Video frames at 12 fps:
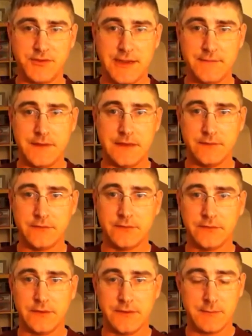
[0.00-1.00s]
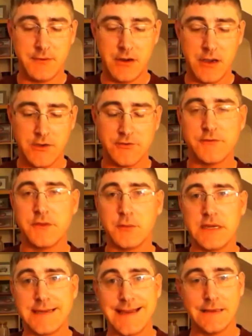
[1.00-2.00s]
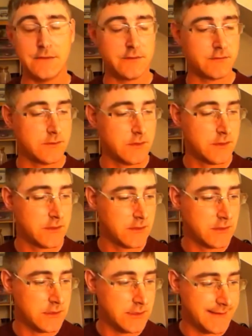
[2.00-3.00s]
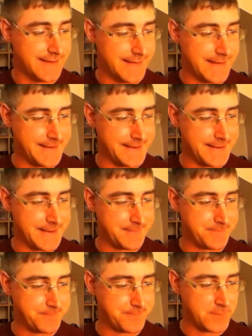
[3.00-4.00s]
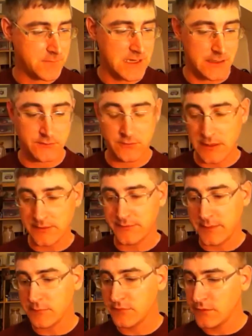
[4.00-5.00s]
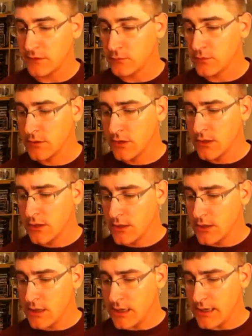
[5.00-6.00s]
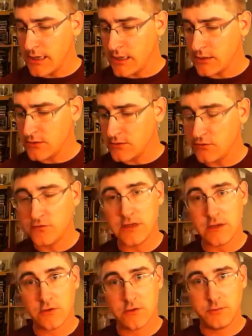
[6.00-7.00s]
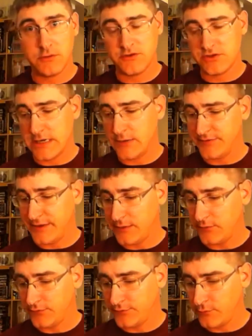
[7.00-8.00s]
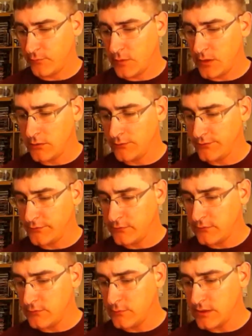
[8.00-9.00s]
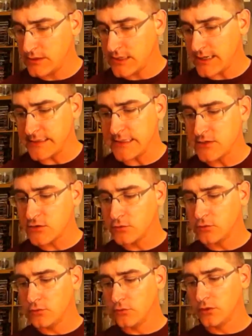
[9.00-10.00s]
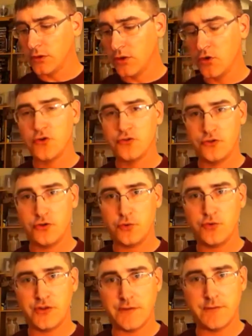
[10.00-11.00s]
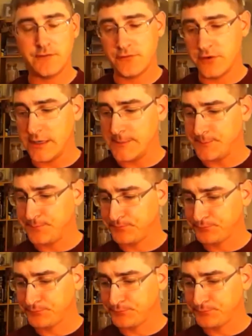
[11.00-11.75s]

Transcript: to save this, the Mirage, for the weekends. Uh, yeah, so that's them too. Uh, just a couple of shout outs. One to Daddy Cool 273.